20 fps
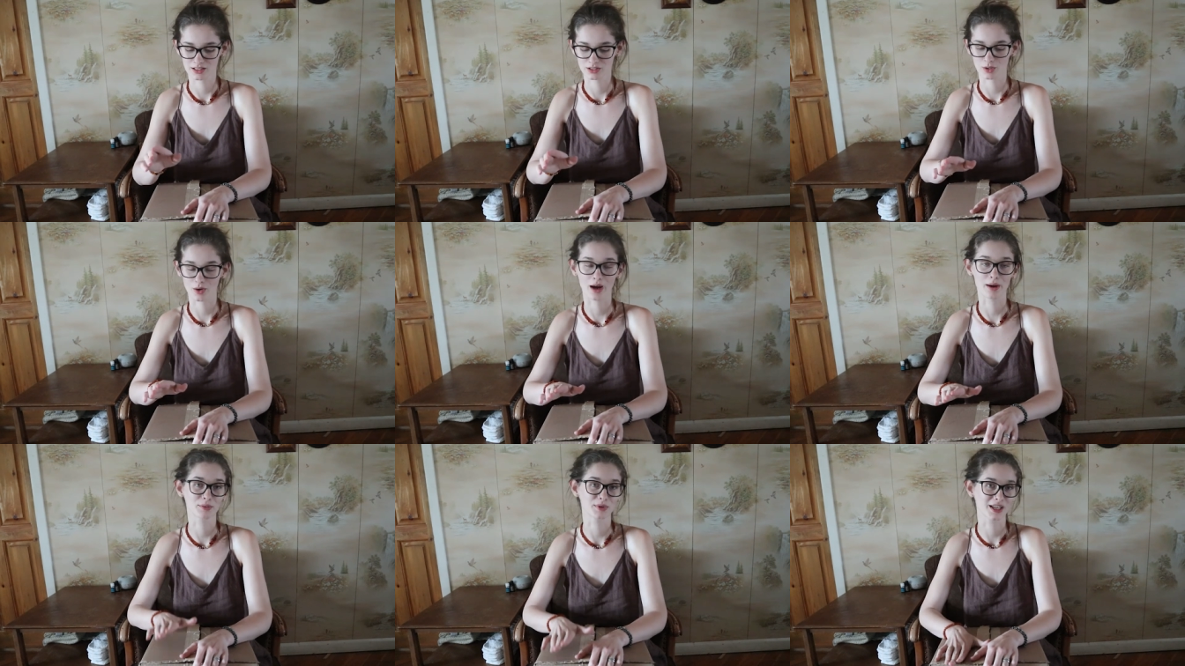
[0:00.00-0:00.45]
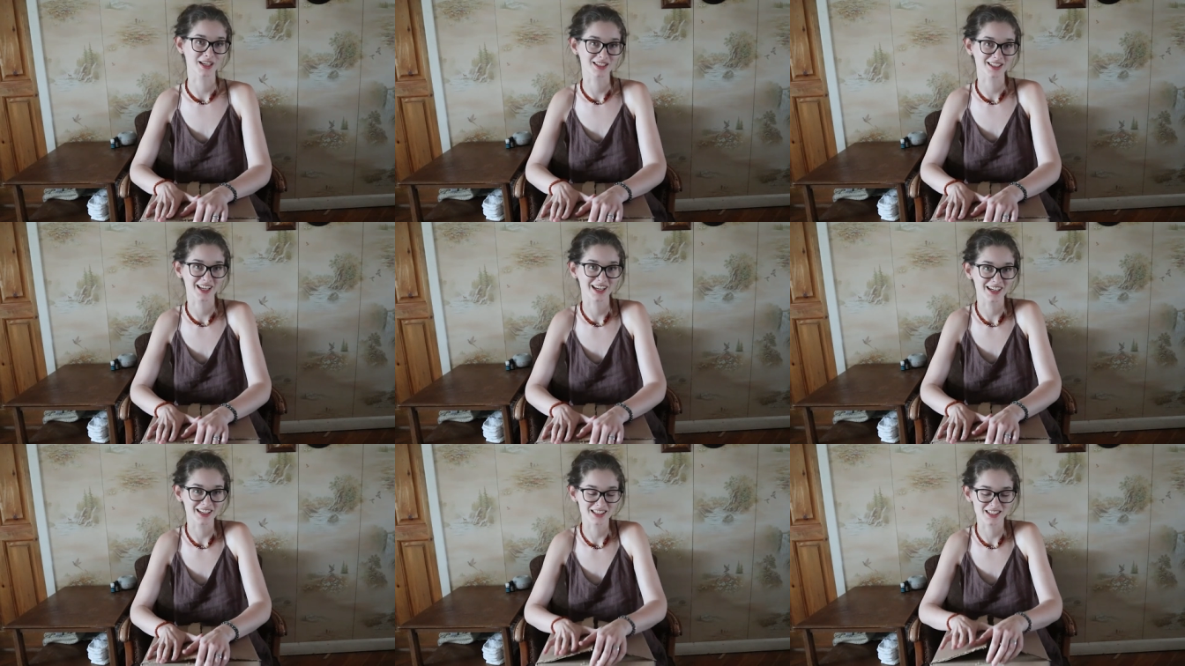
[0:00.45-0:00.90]
so I'm really
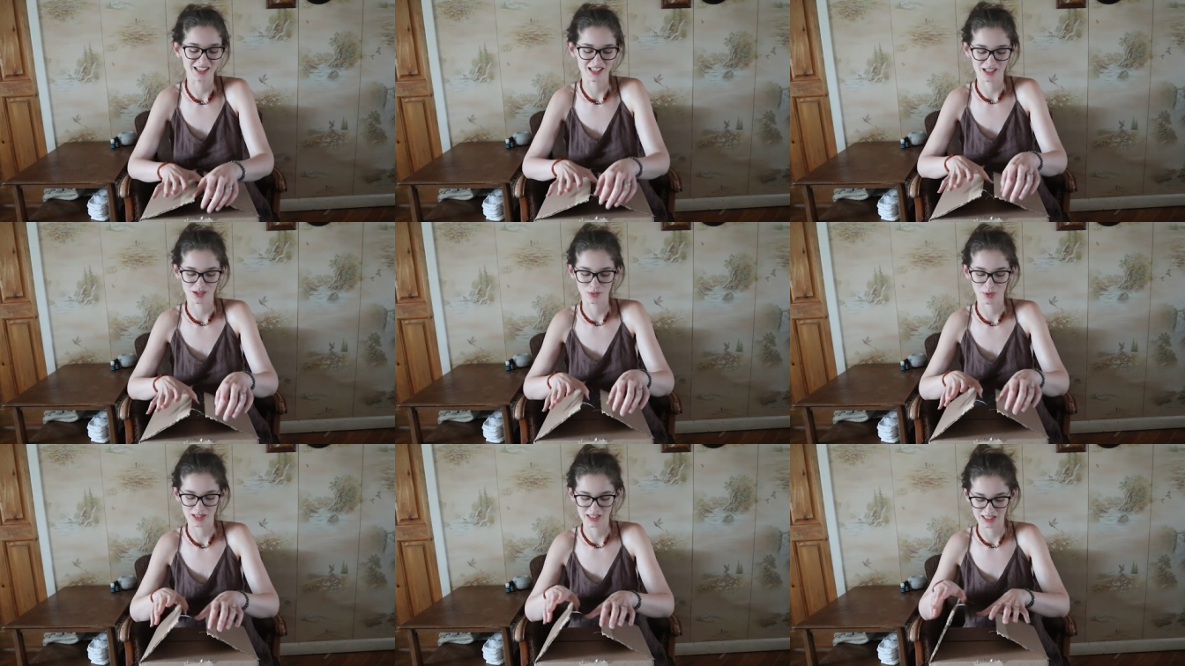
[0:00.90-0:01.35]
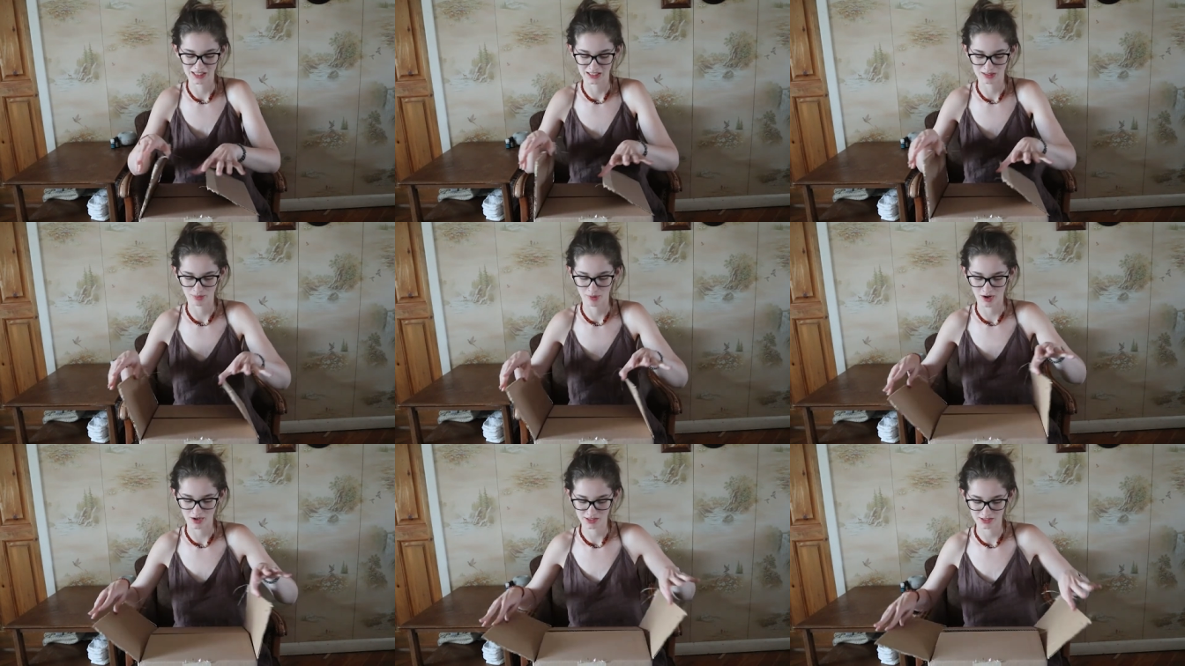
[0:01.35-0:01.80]
excited to see what's in
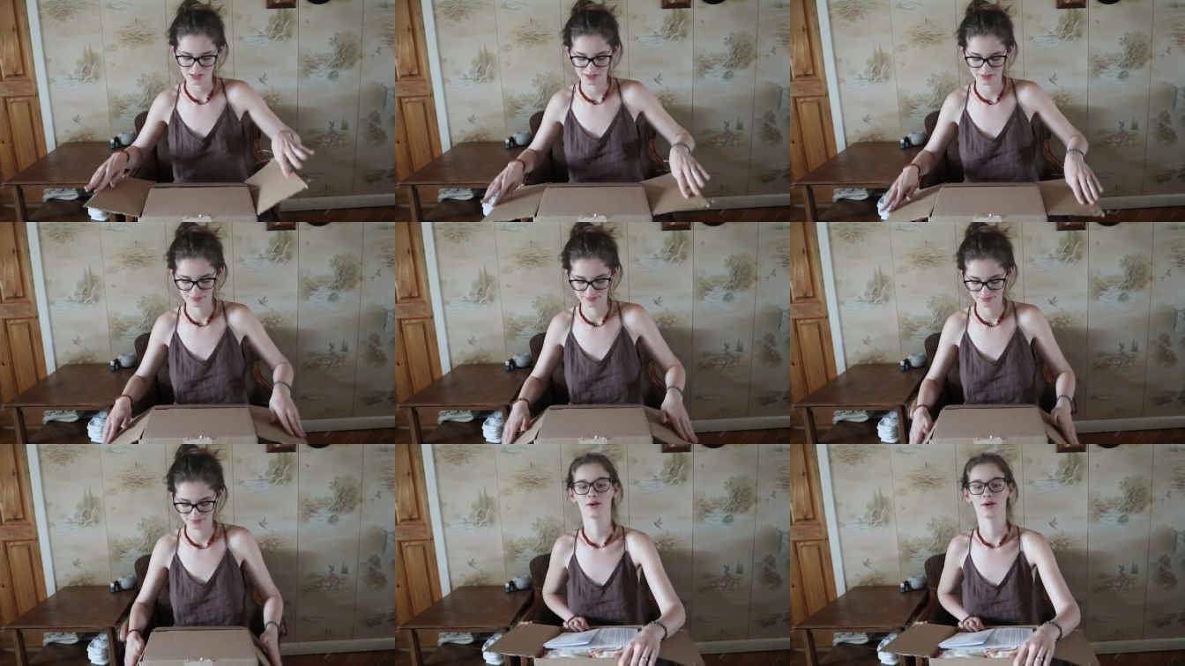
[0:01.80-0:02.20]
this box.